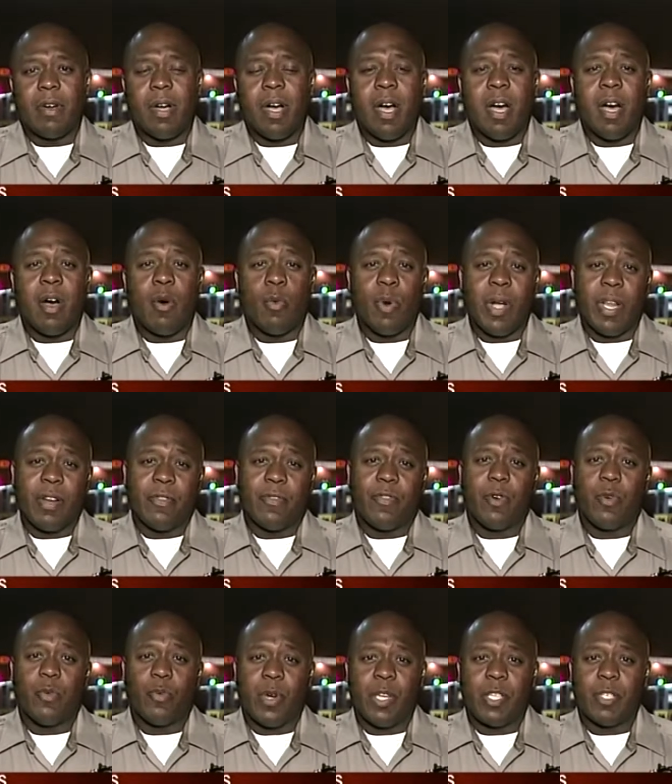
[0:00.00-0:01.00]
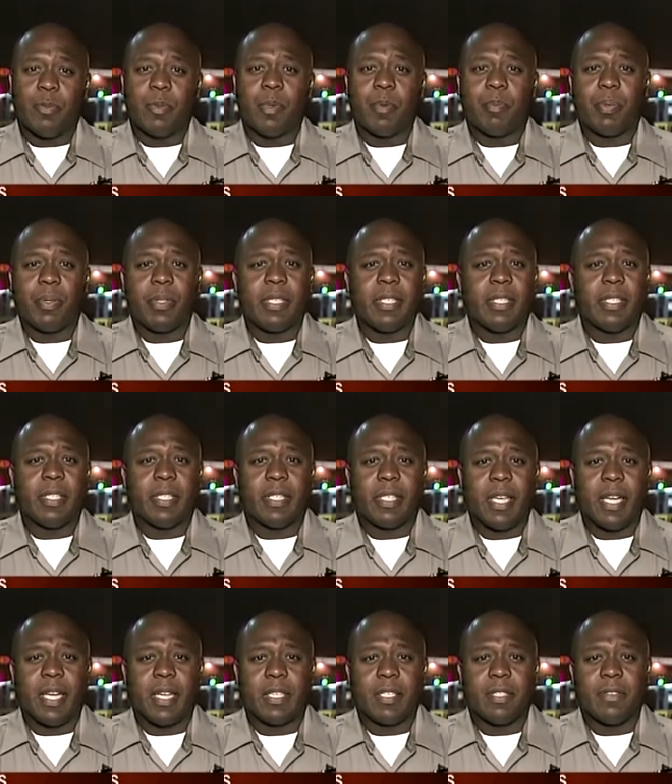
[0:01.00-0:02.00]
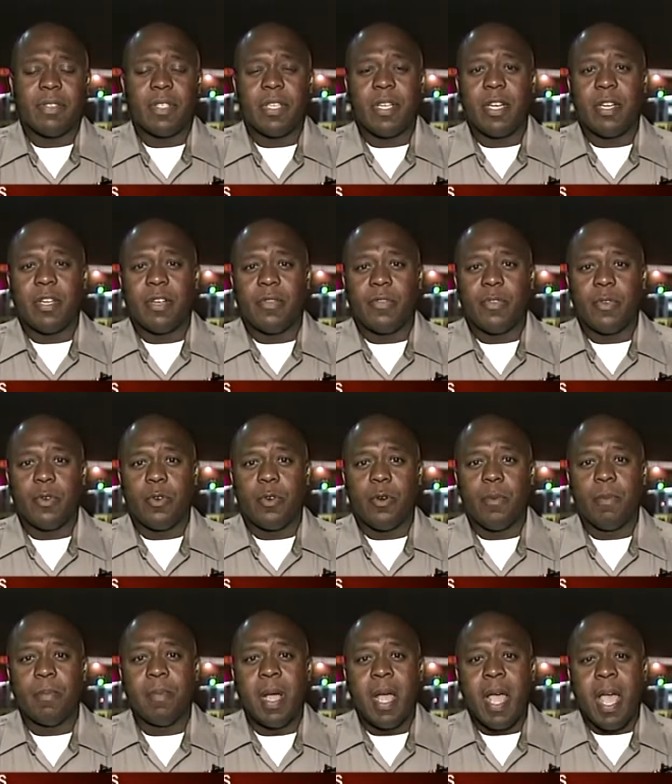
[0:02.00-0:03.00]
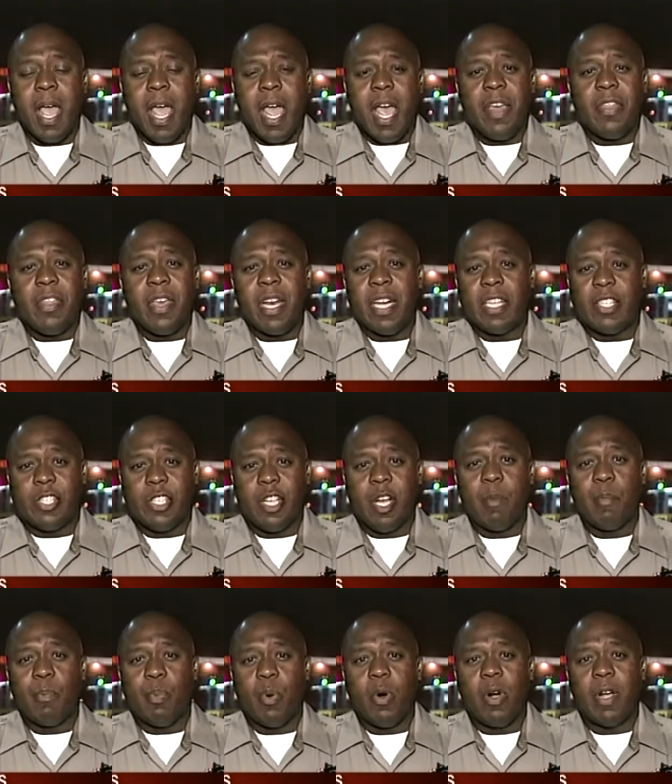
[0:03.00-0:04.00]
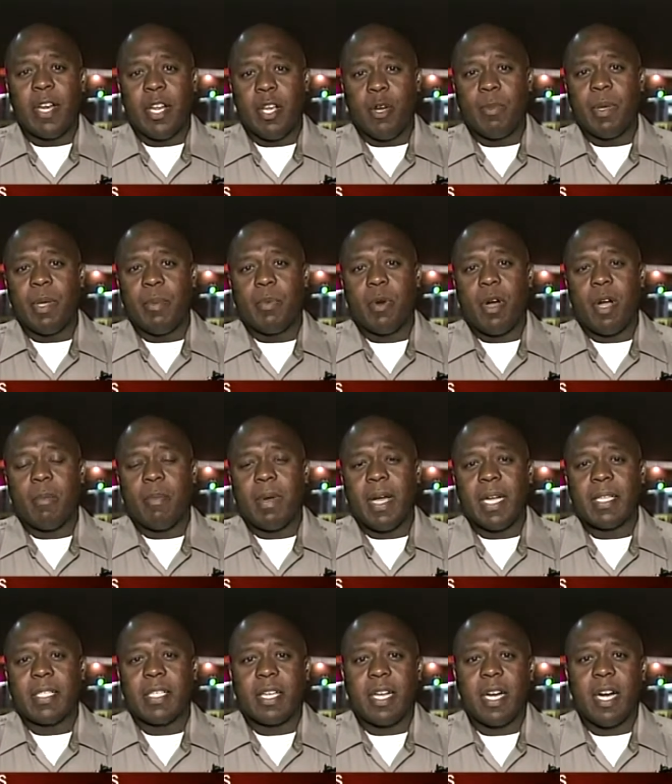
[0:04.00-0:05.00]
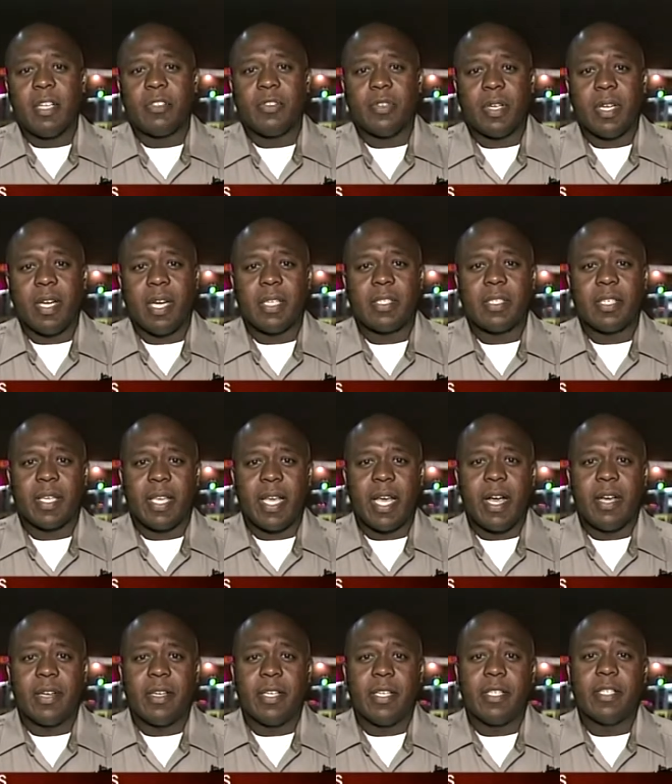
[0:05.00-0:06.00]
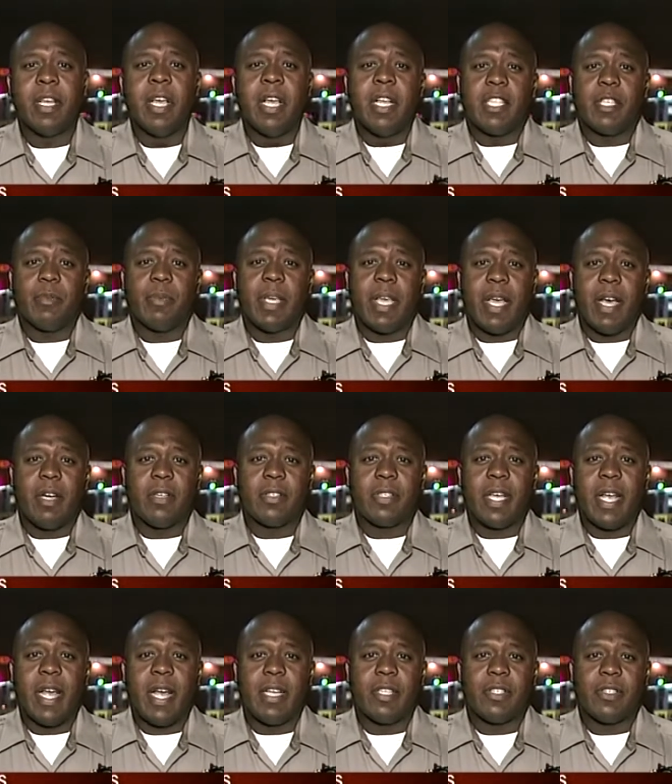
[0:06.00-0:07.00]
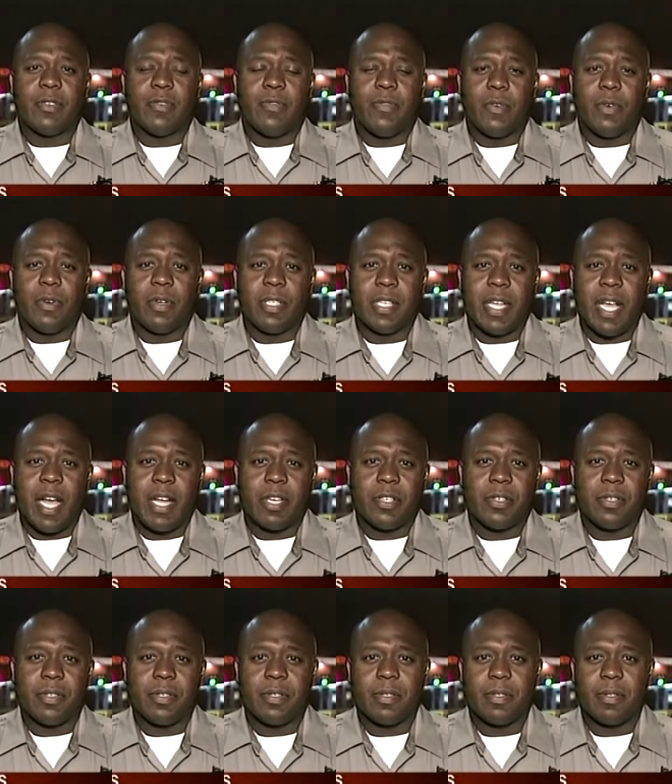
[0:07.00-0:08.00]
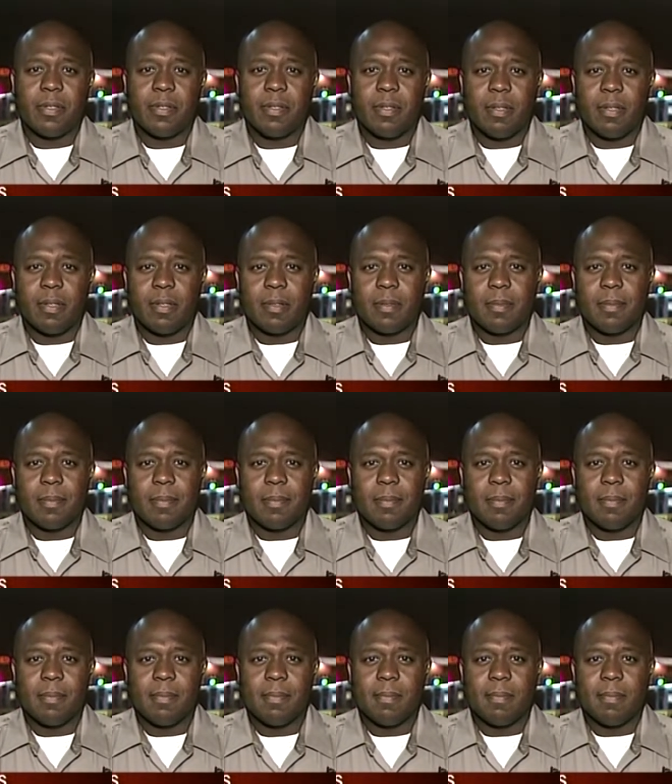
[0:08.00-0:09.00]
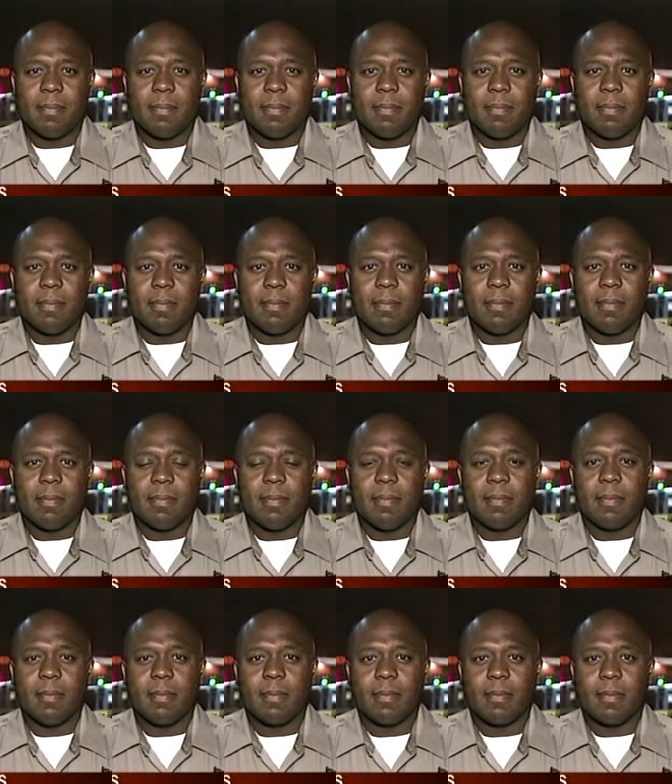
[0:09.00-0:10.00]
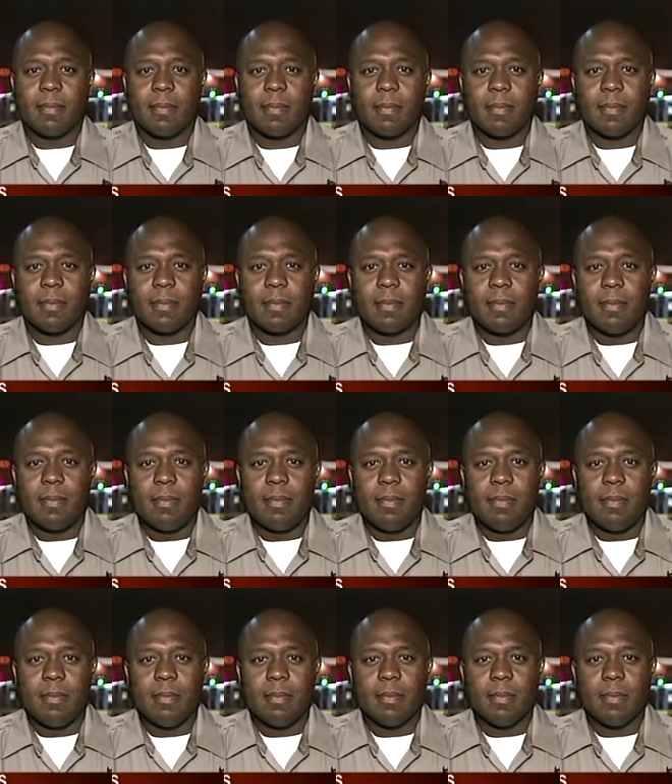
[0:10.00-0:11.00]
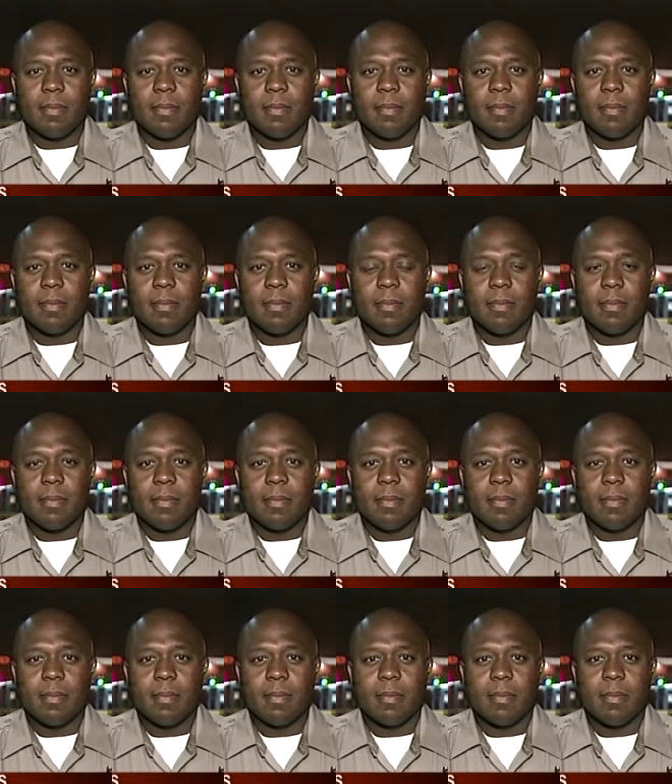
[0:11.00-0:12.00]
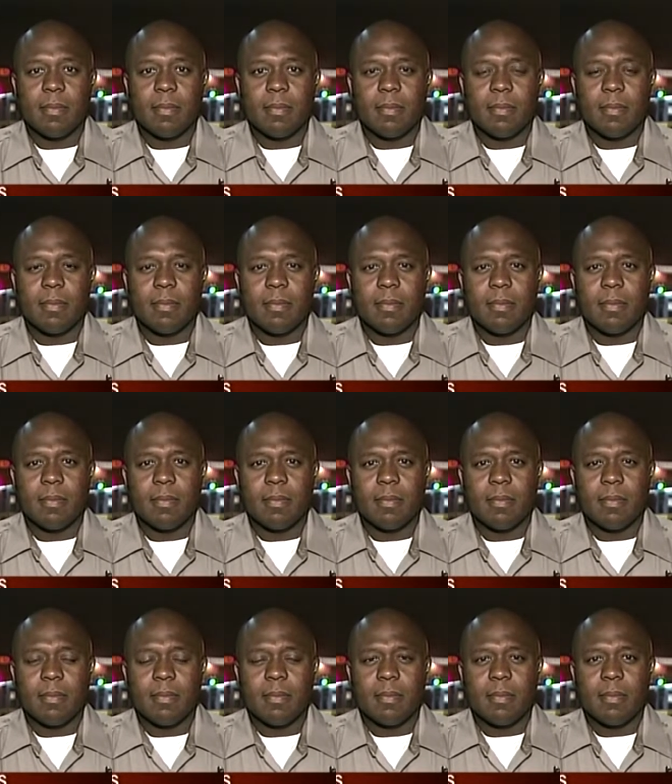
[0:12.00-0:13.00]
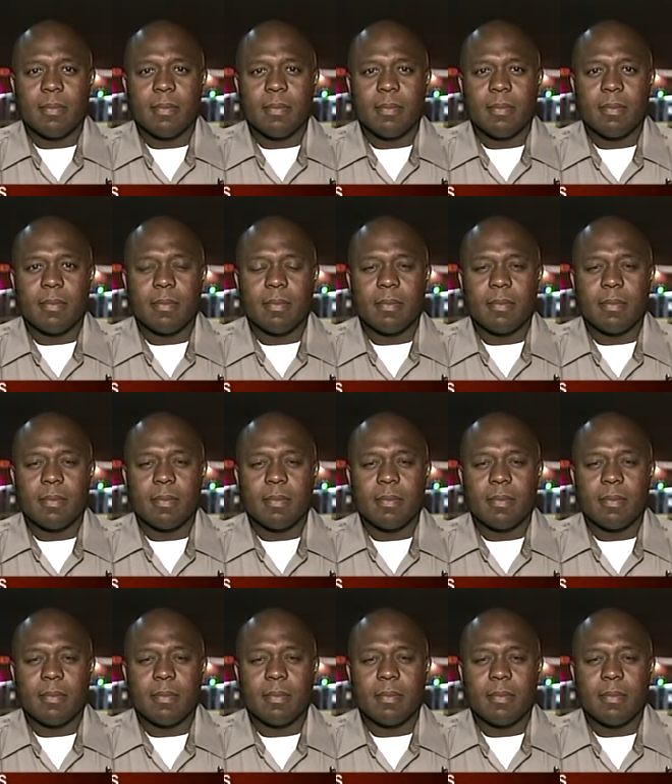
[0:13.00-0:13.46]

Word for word: uh, waiting for Richmond police detectives to interview him. And then at some point he'll be brought back to Contra Costa County to be held to answer for his actions. Okay. Now, because this crime happened on a freeway, is it CHP